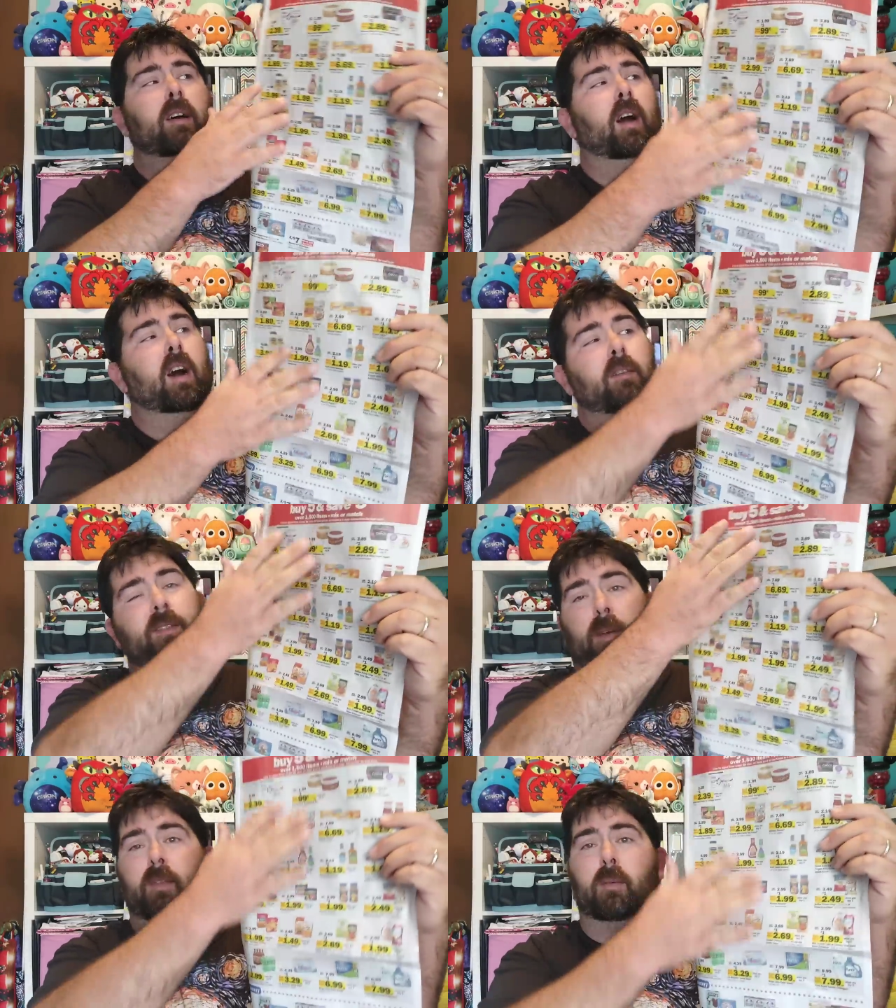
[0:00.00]
of
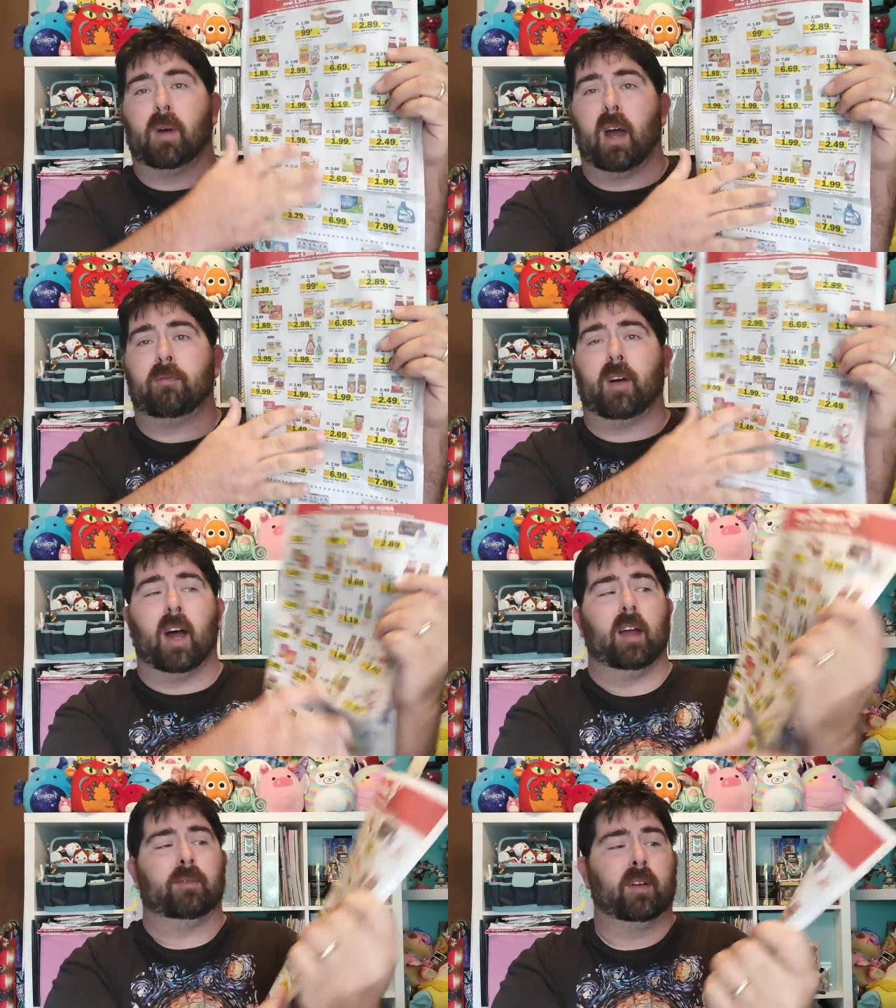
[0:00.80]
some of the buy
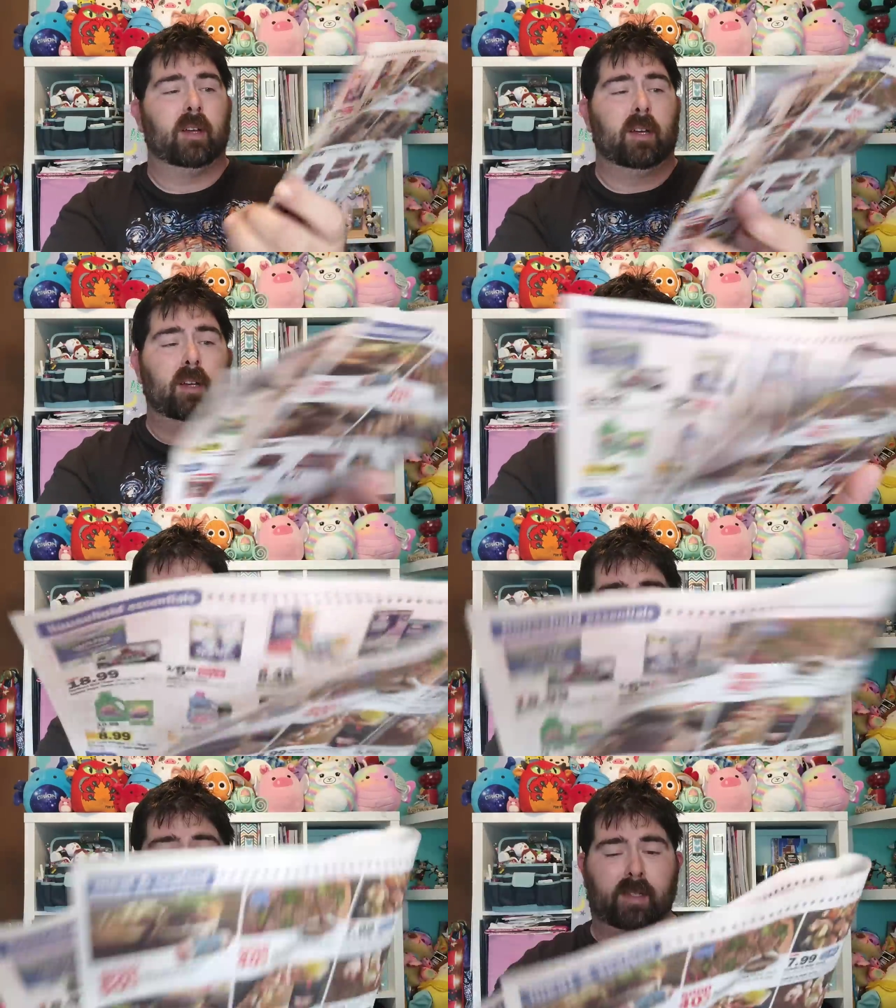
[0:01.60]
5,
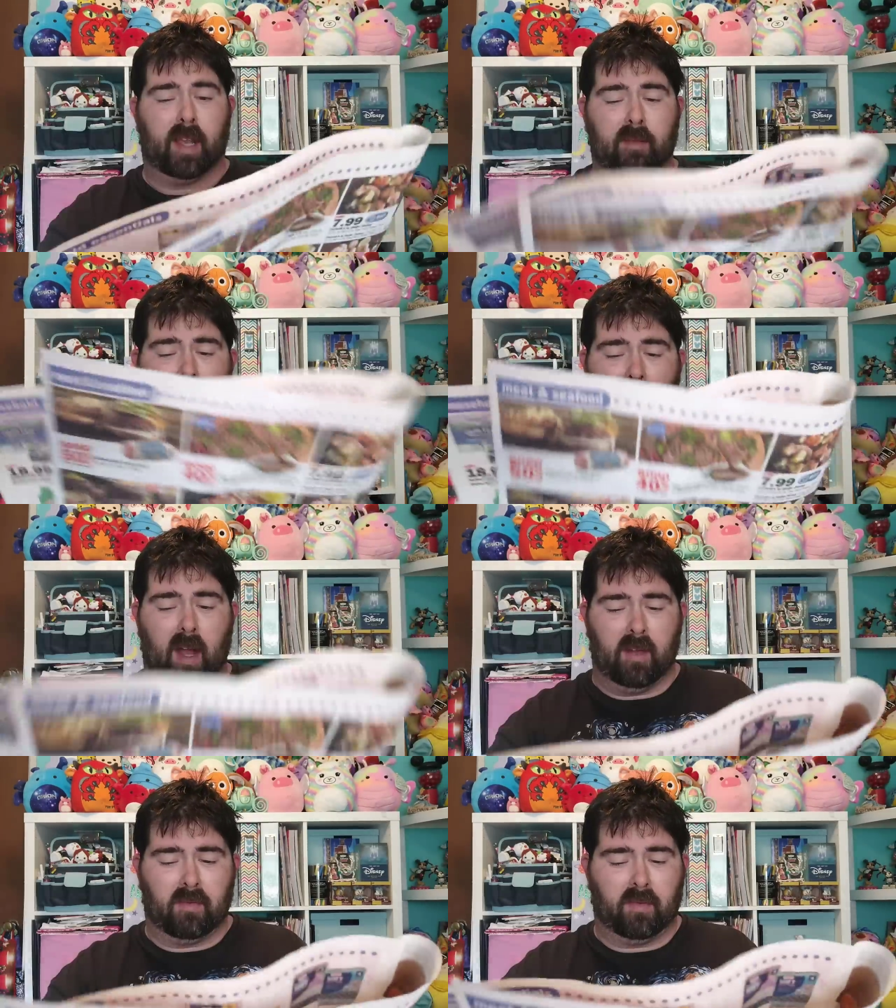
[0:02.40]
save
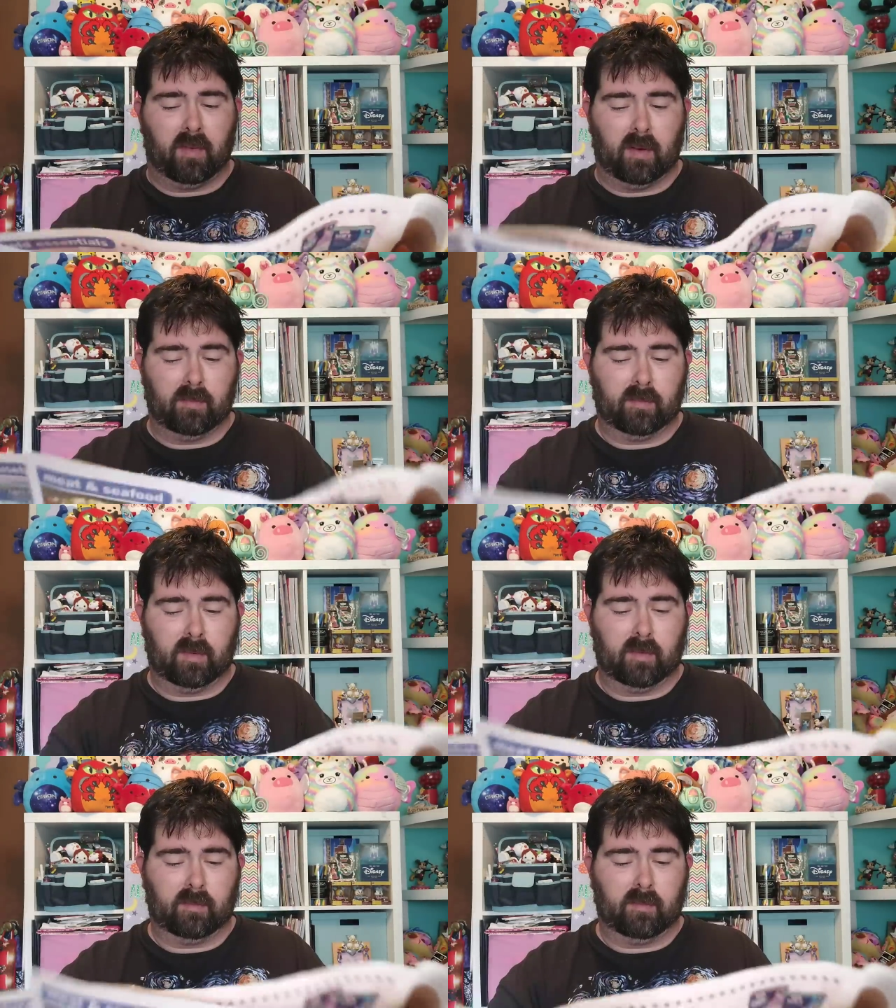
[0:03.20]

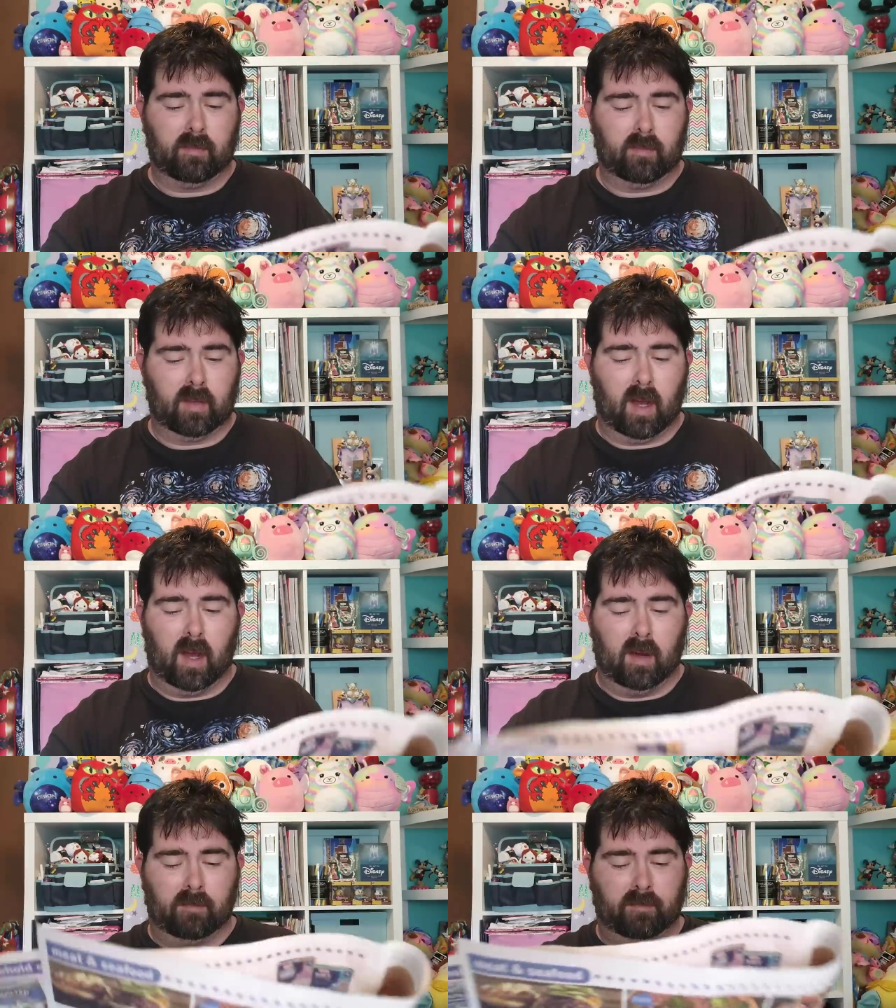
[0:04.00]

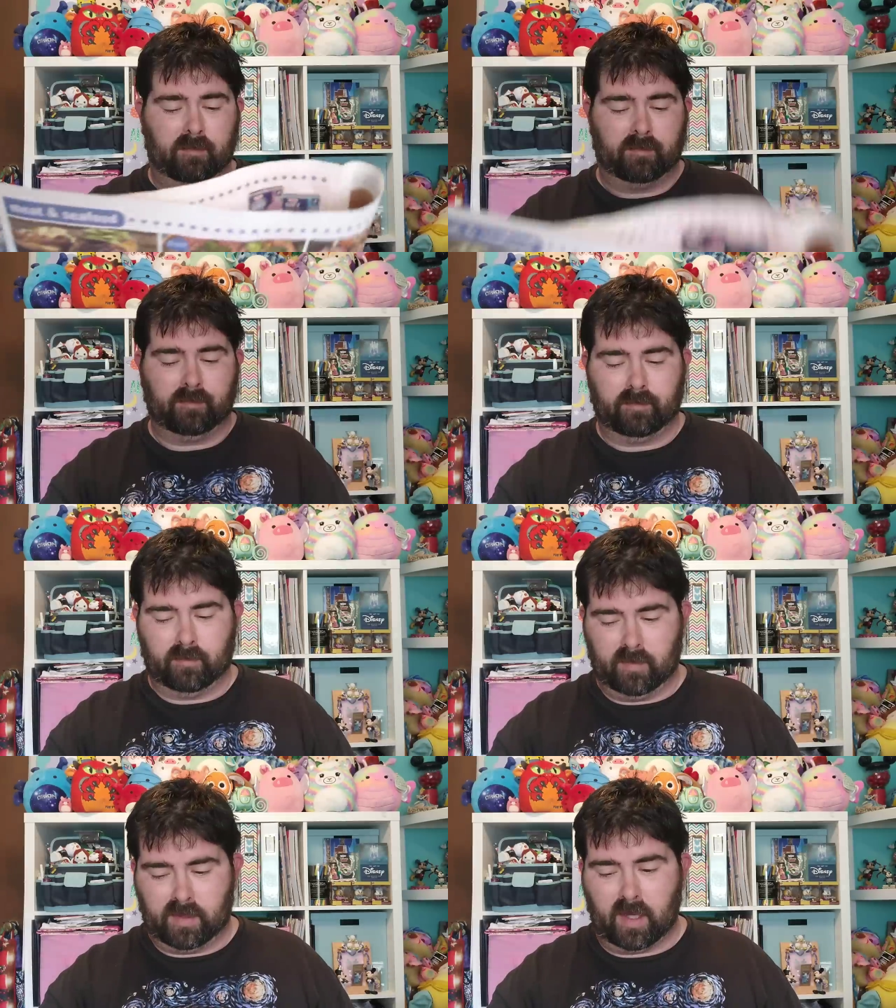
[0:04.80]

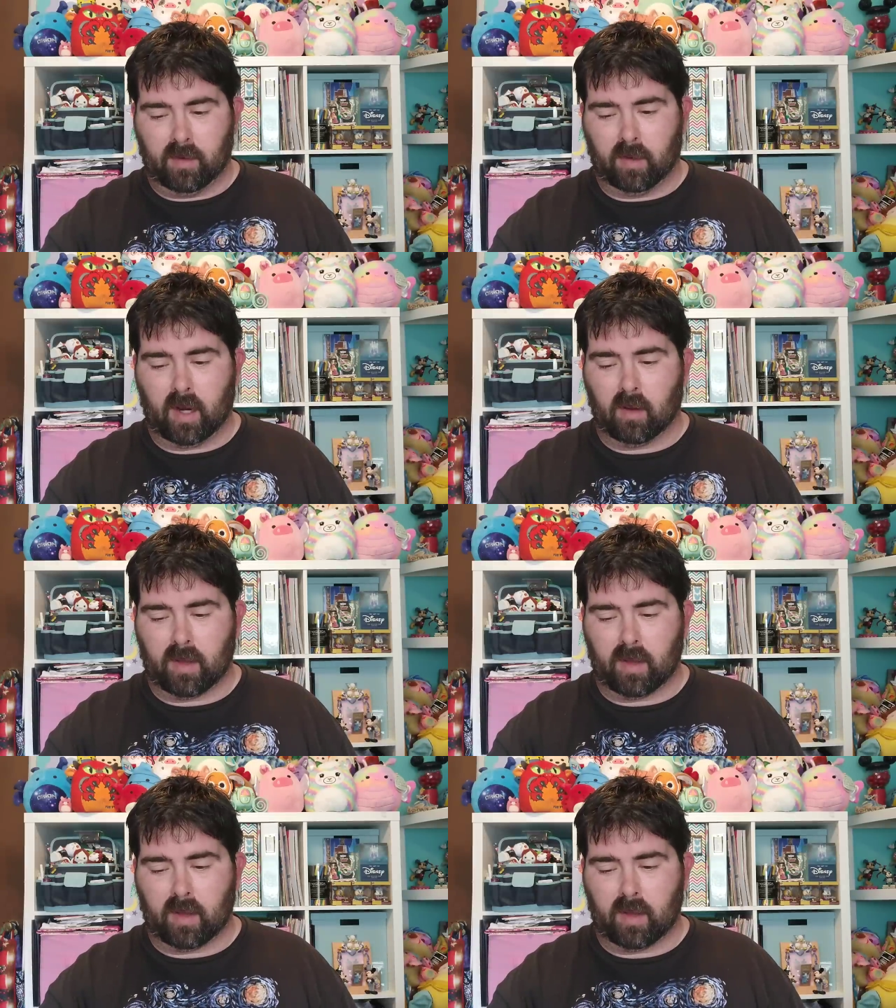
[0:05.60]
5 deal here.